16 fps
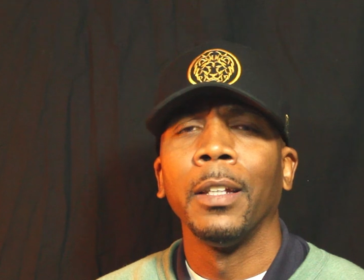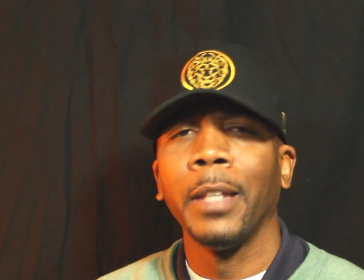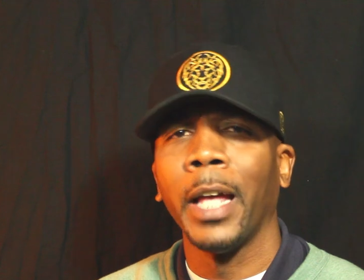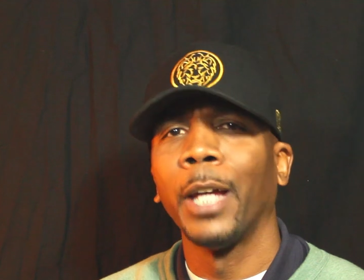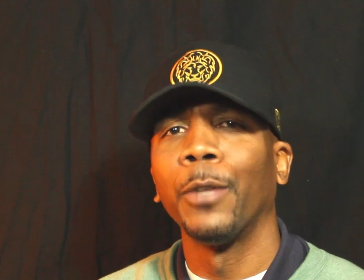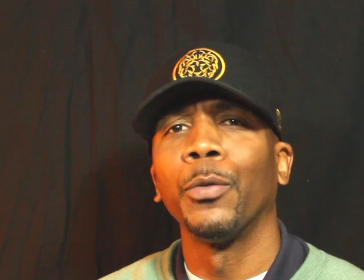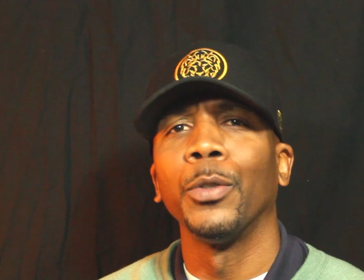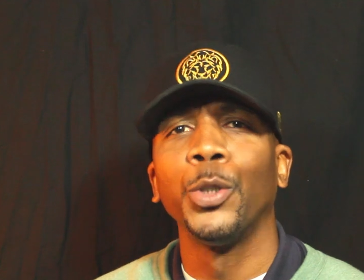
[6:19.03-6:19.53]

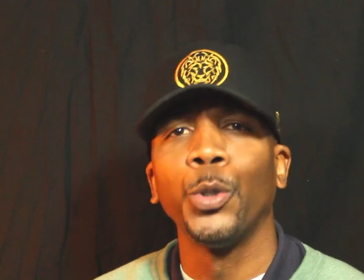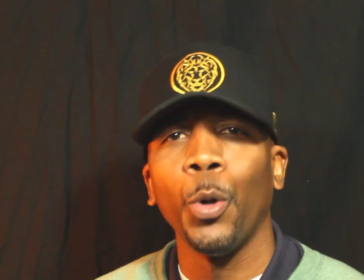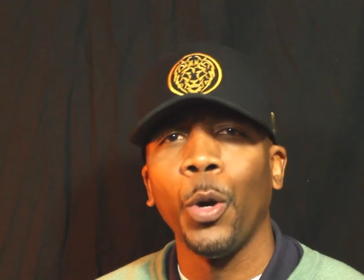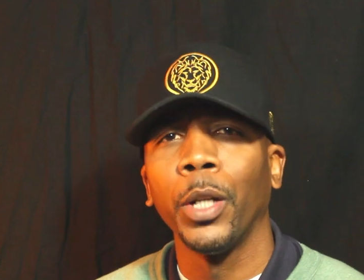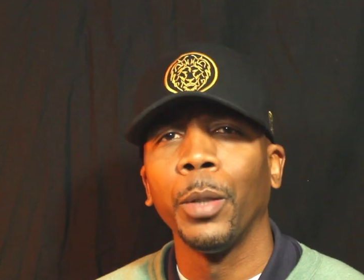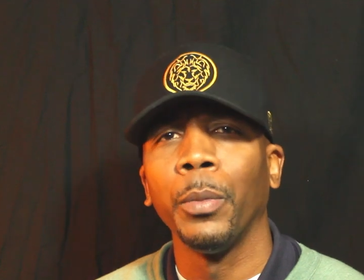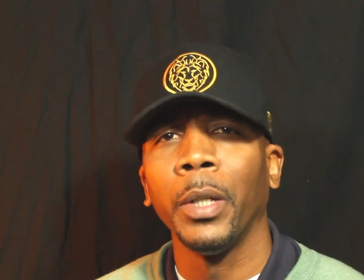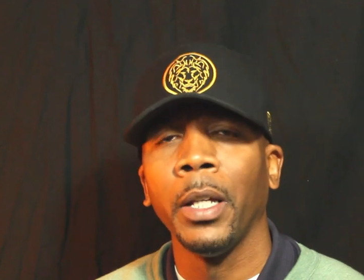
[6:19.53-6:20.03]
Thanks for
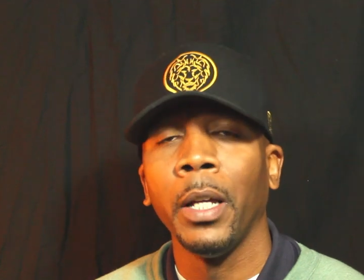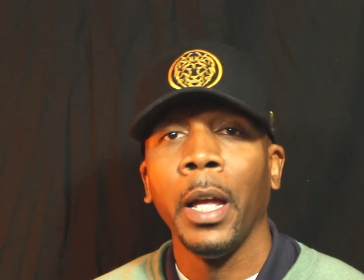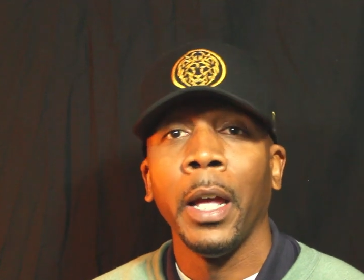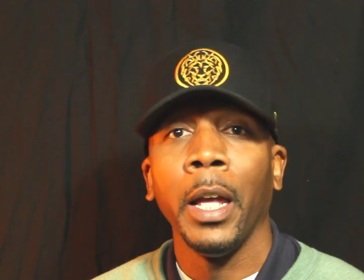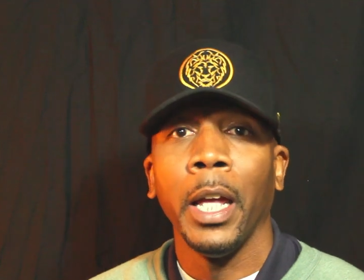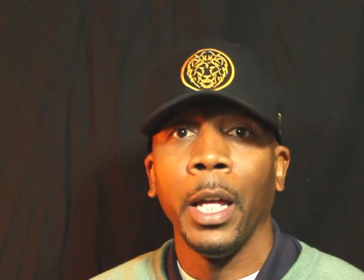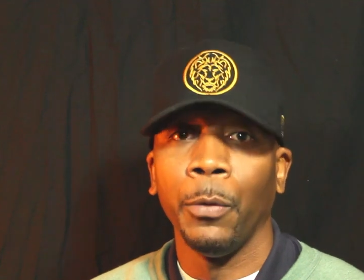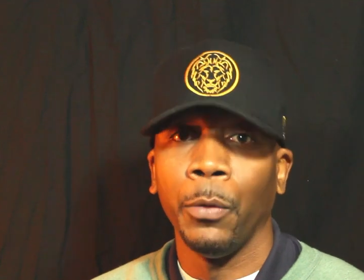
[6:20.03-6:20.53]
joining me.
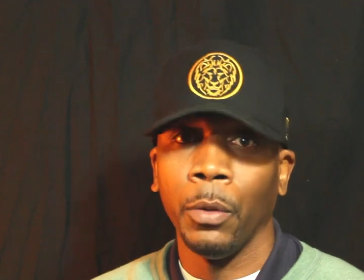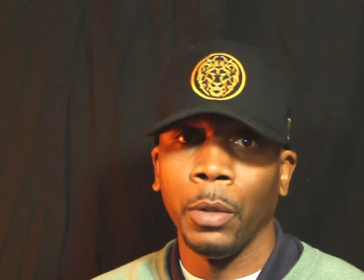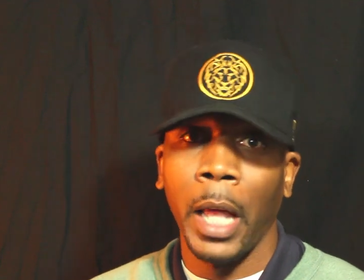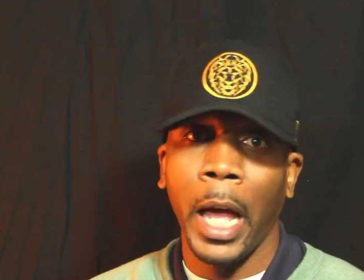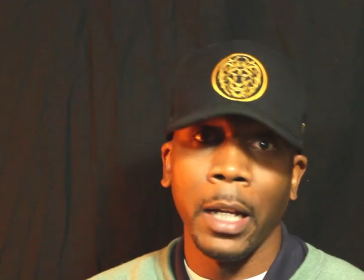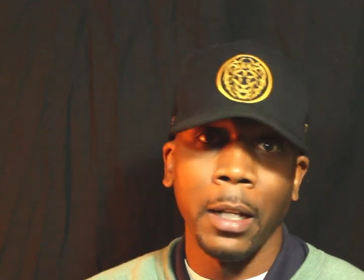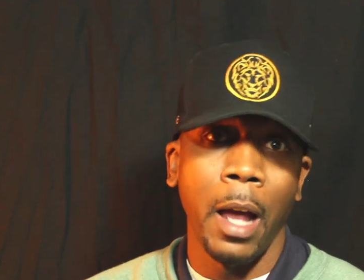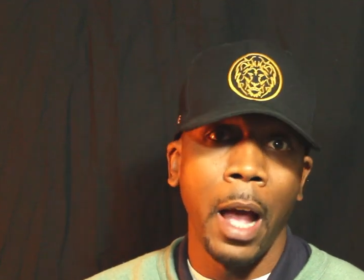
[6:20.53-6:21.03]
If you
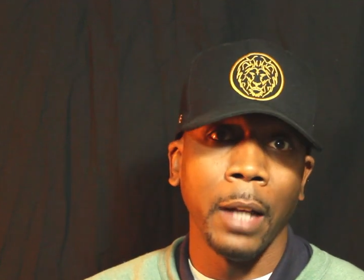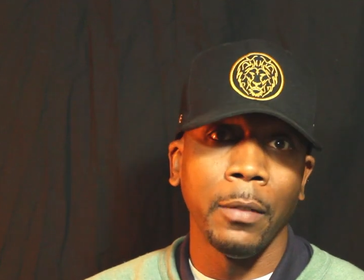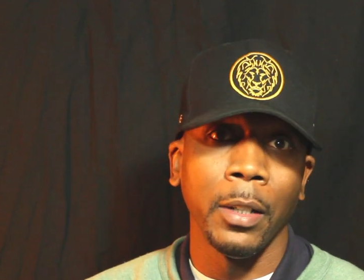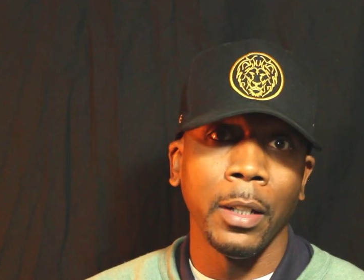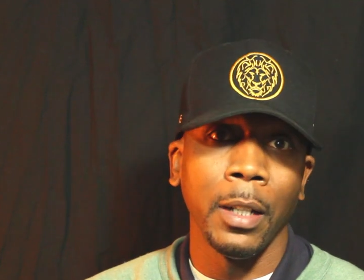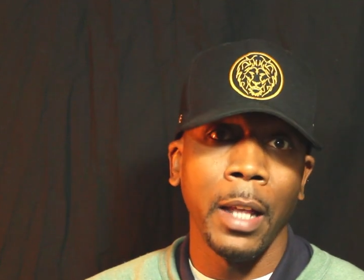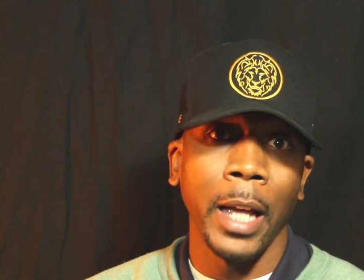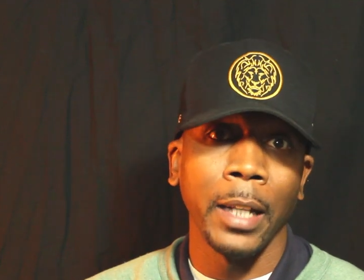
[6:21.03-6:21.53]
like
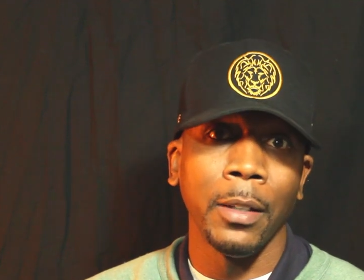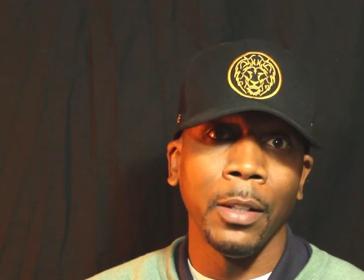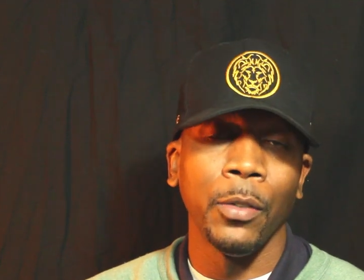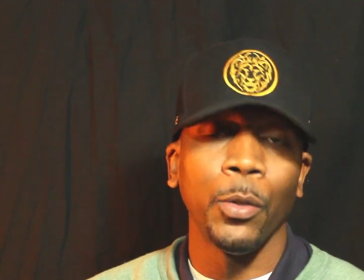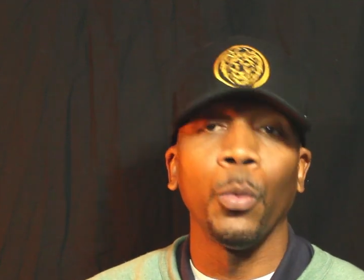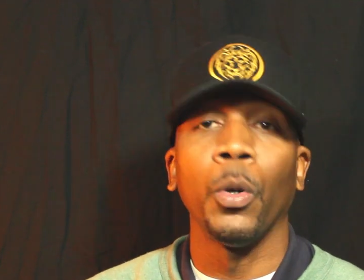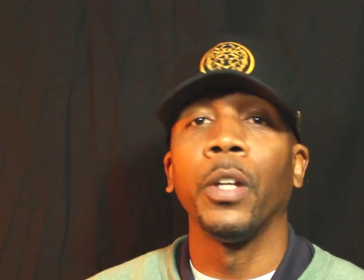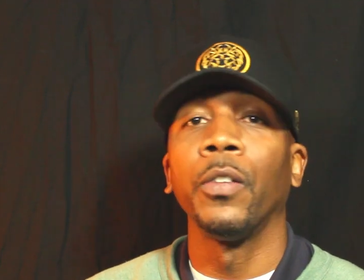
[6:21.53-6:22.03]
content like
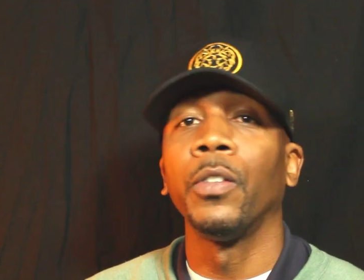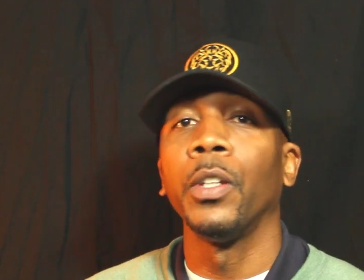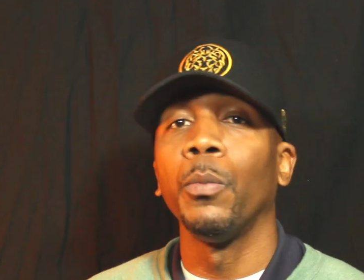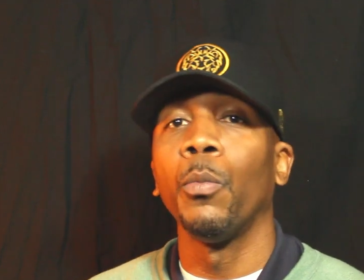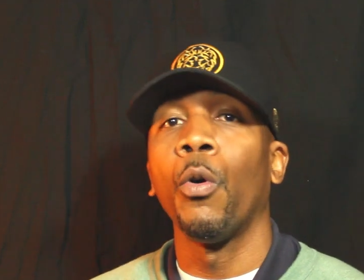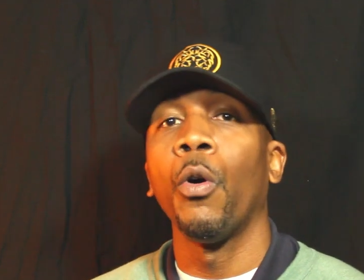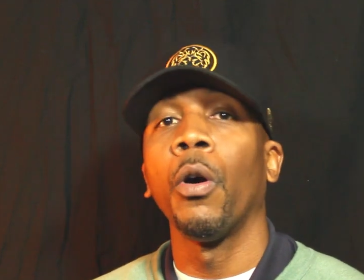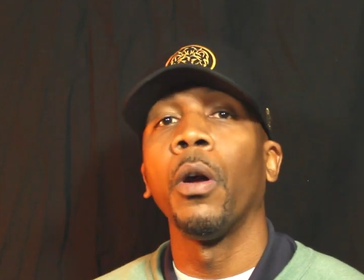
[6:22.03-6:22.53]
this, you want to see
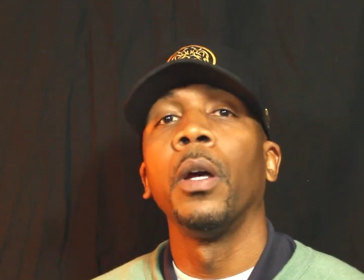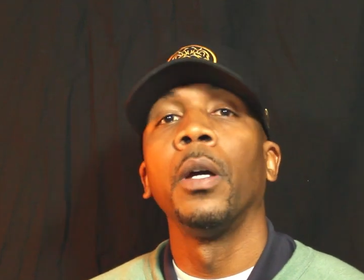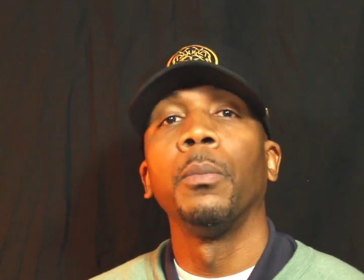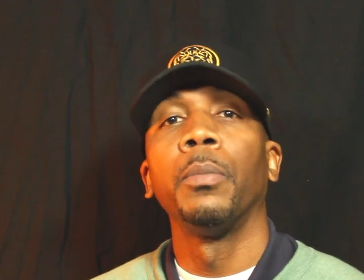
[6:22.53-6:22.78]
more,